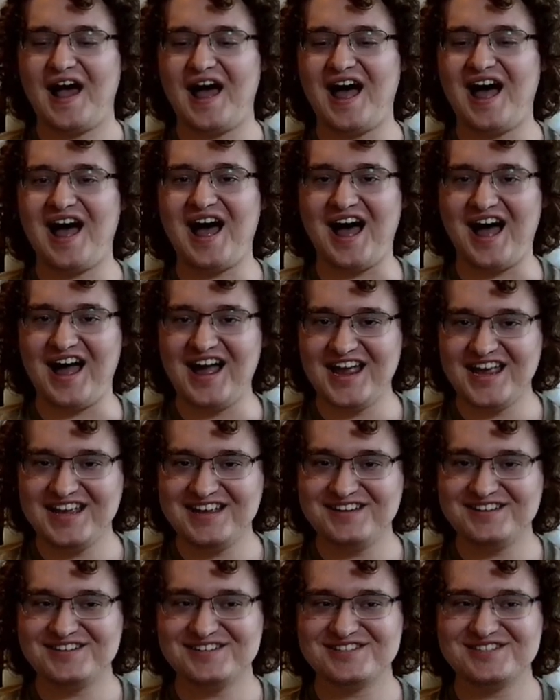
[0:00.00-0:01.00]

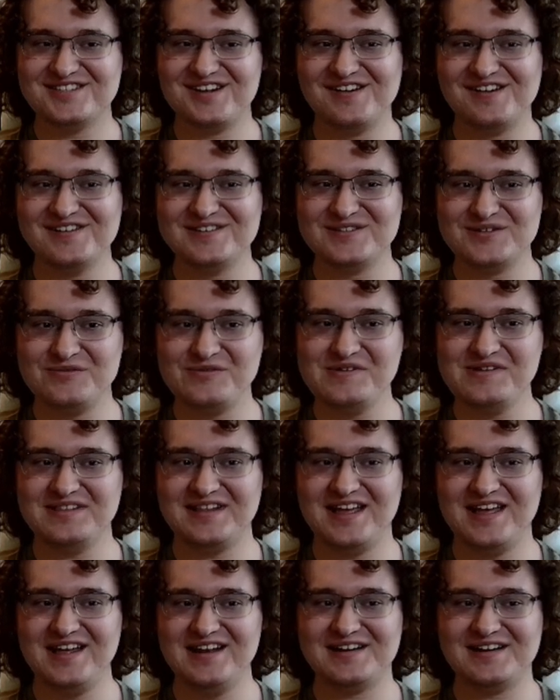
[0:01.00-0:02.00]
I started doing
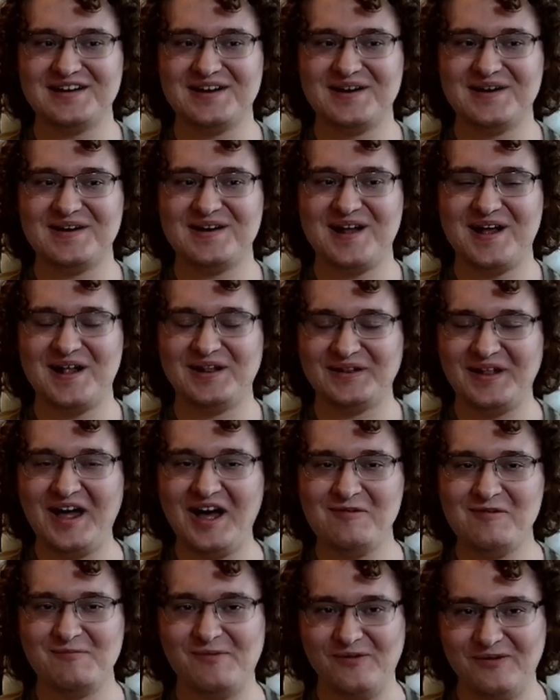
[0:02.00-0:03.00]
that a
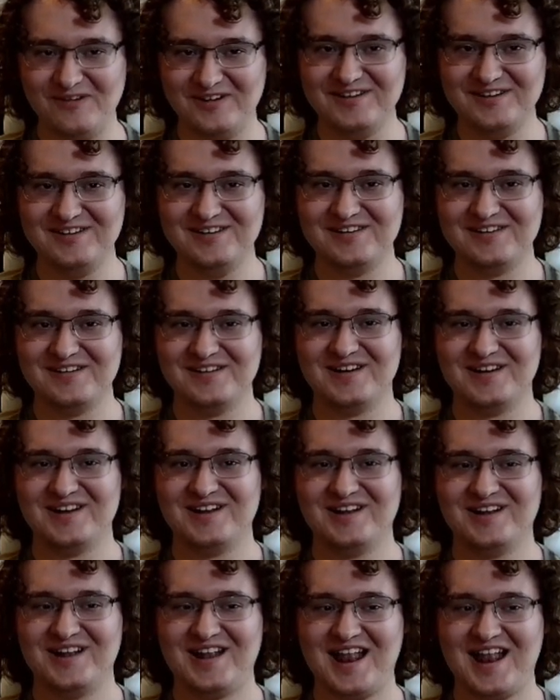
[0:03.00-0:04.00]
lot more,
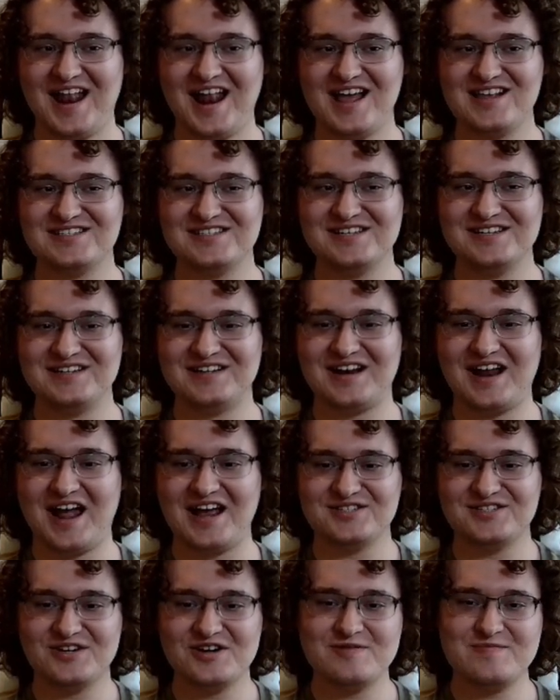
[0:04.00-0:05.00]
as in I
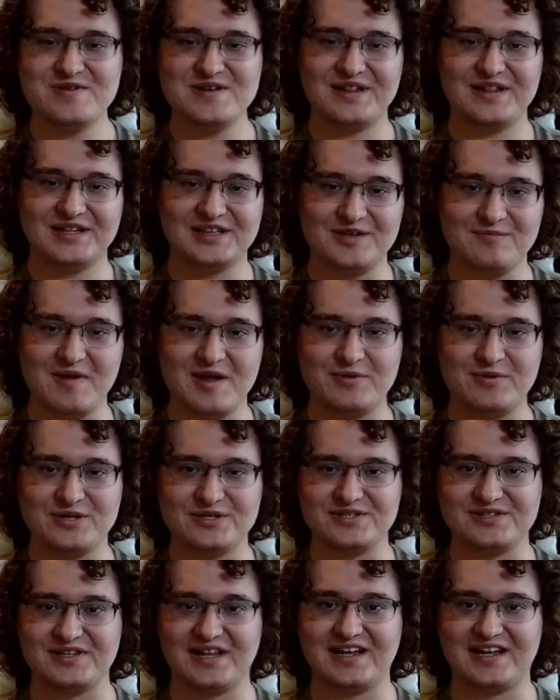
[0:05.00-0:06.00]
started being like the main
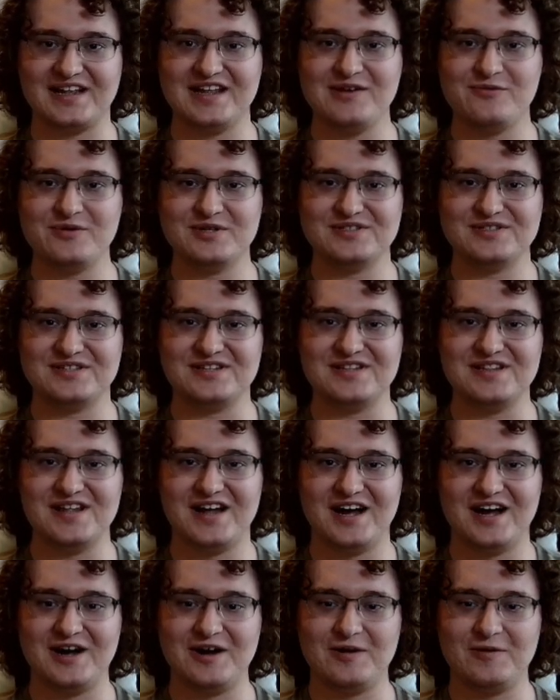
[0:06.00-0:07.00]
person. Like it was
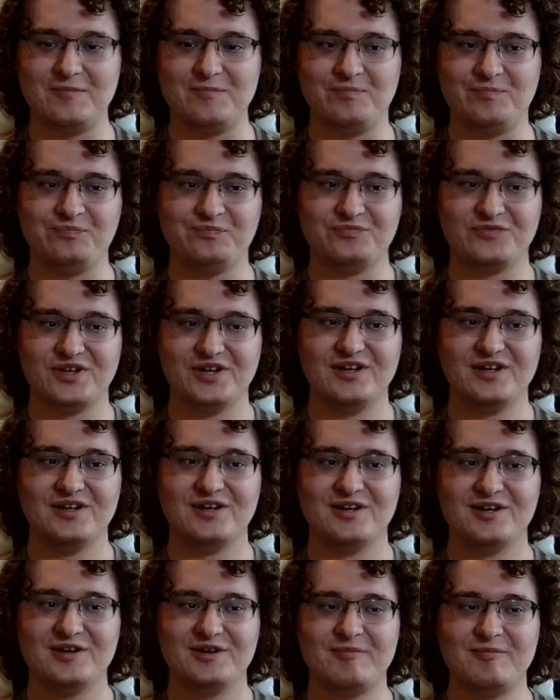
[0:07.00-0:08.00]
um,
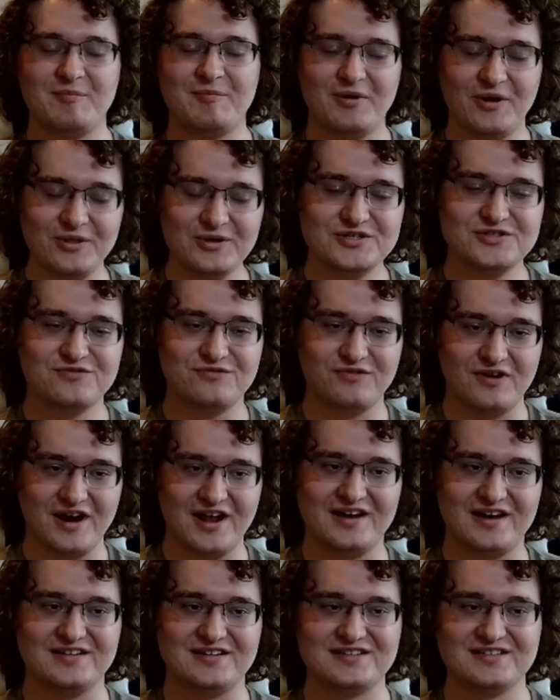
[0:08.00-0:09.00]
my brother's
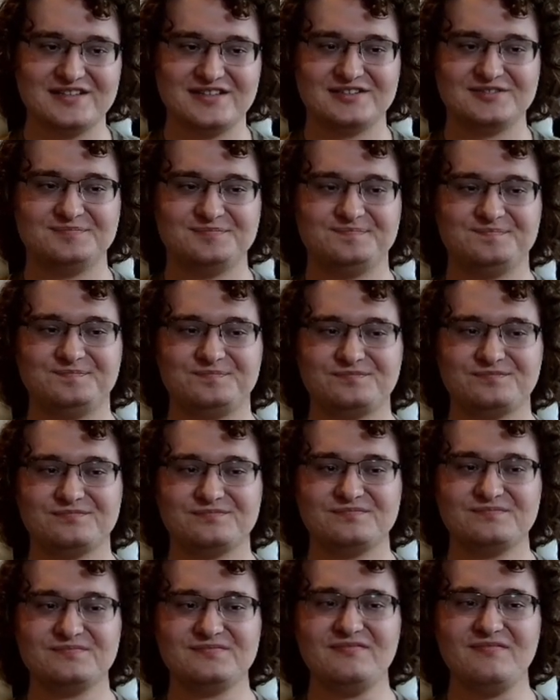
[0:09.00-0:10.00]
friend,
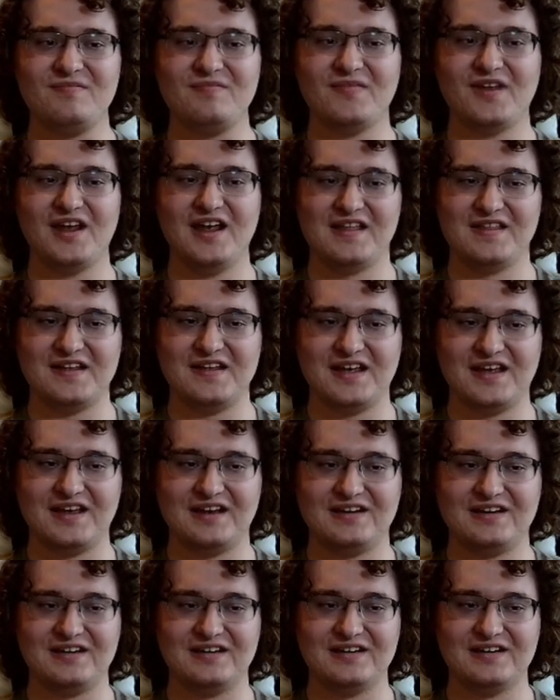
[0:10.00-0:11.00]
and
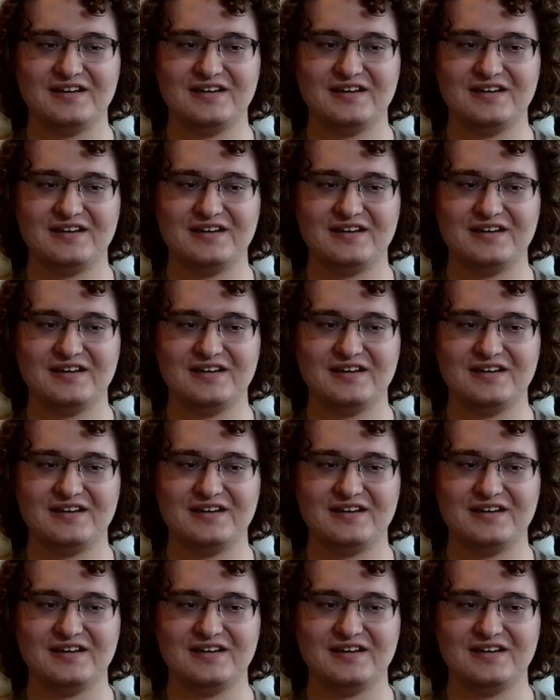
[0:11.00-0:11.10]
then